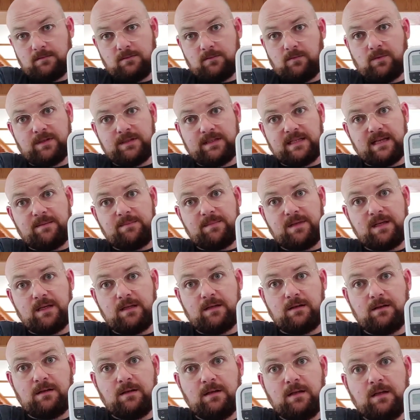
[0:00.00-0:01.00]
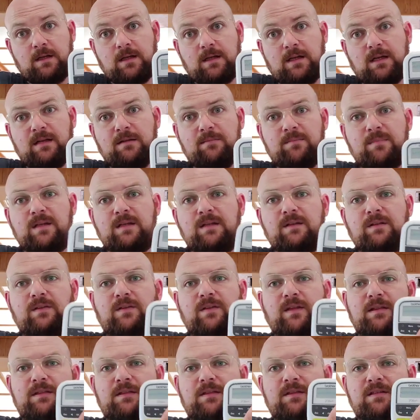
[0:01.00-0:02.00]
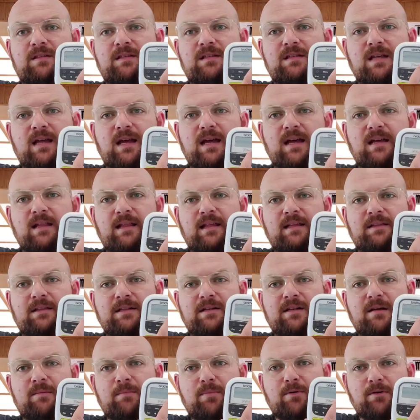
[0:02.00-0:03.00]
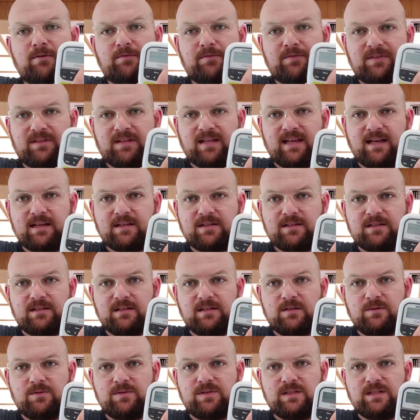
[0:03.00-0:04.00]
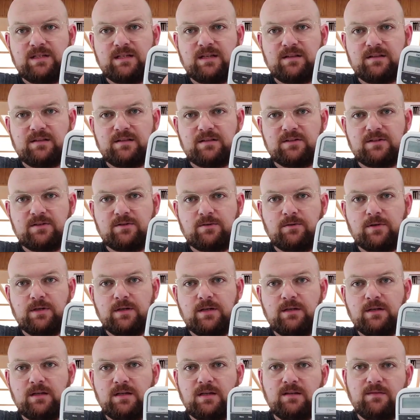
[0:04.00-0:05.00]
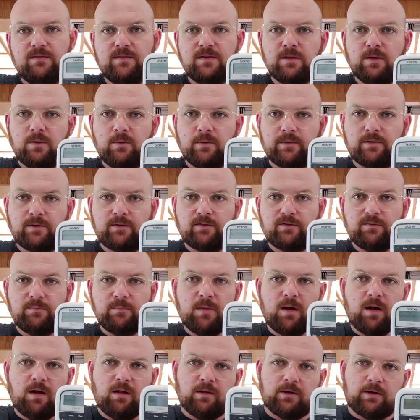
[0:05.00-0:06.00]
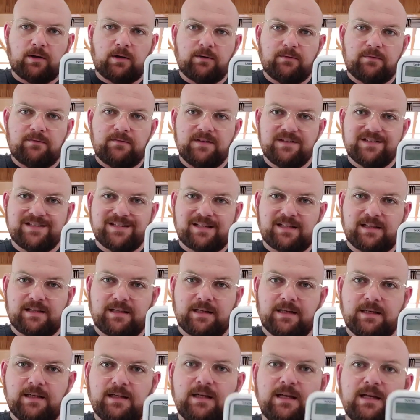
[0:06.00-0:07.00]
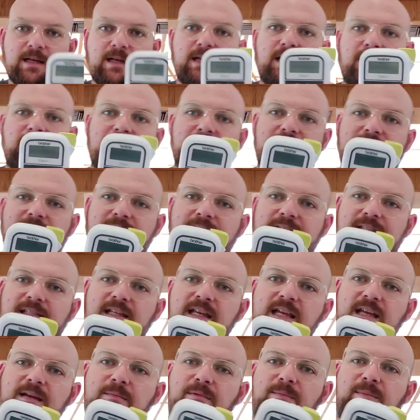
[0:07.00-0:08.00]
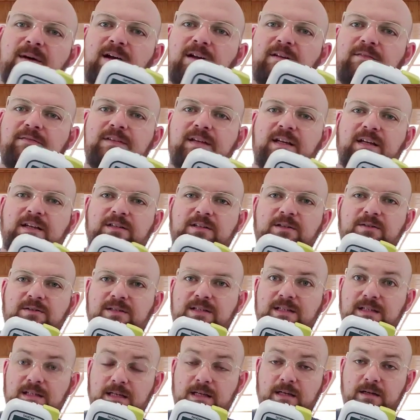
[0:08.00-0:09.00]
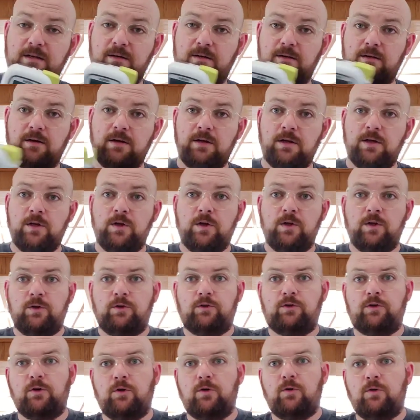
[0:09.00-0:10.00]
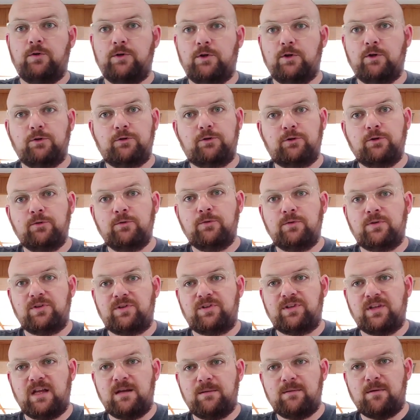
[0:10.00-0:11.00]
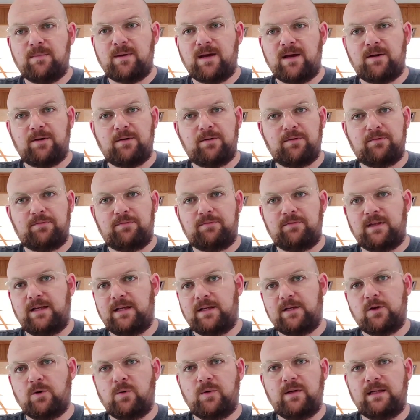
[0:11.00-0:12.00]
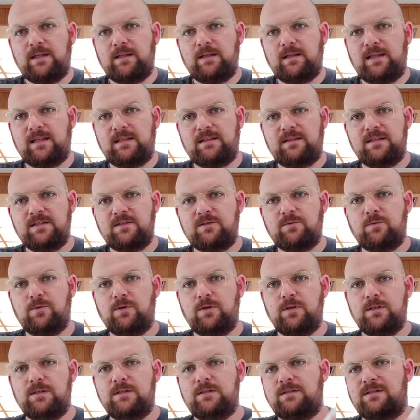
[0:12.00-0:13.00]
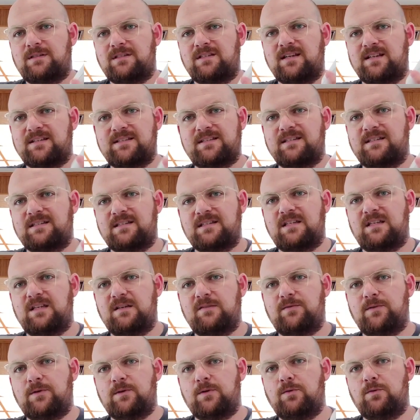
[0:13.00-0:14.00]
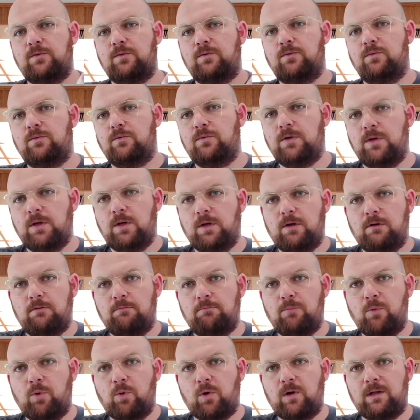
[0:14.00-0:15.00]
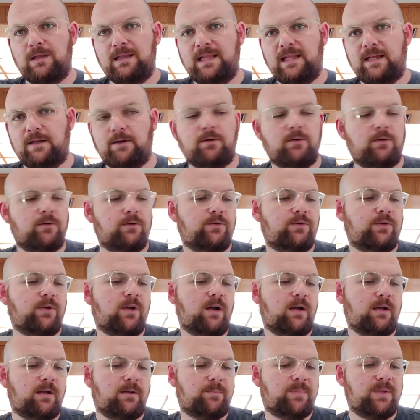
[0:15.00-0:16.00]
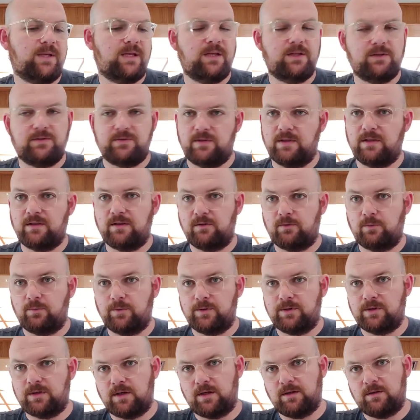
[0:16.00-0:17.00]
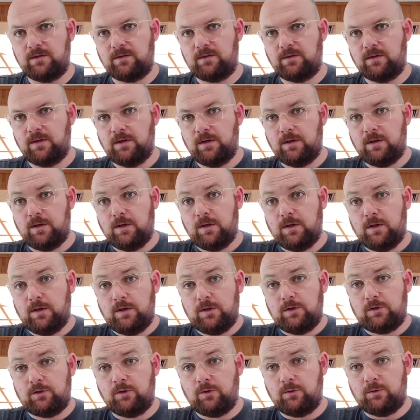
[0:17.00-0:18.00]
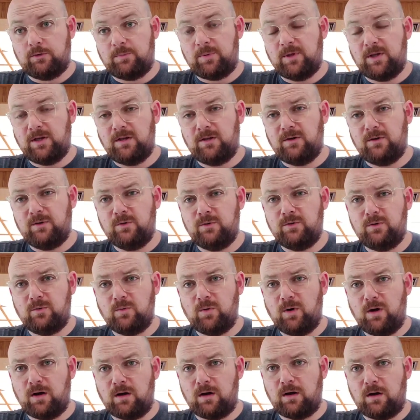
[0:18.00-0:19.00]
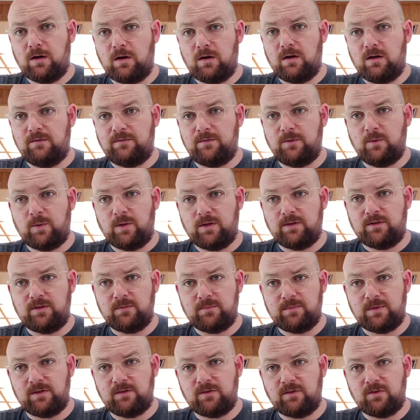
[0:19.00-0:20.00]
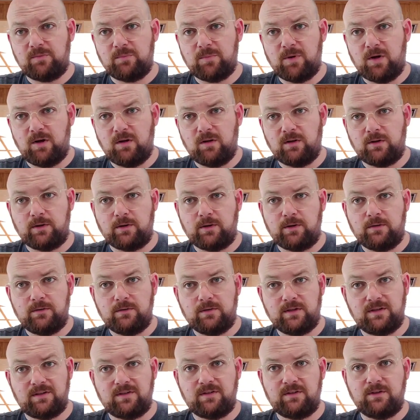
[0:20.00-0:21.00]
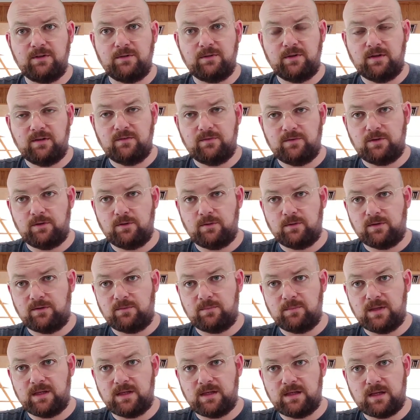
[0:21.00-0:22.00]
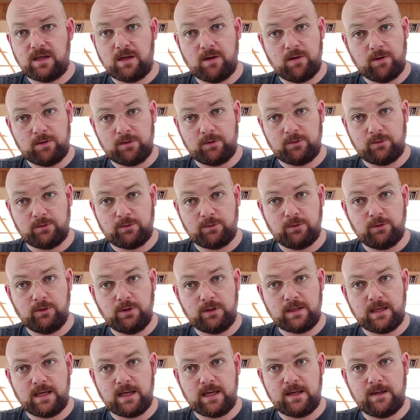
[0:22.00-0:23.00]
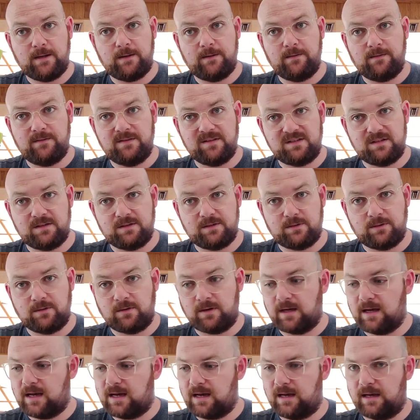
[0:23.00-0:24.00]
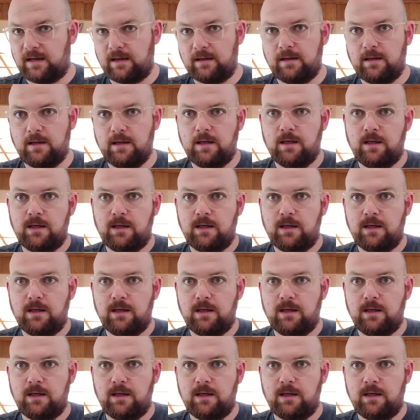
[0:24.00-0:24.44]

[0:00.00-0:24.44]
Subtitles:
What does that mean? It means that the size, like the number of text that you see on this screen, even though it's smaller physically, is the same amount of text you see here. So you'll do the same amount of like going, like this one doesn't give you more letters on a page than this one does. So depending on who you are, if you want something smaller that still gives you as many characters to look at, this is your guy.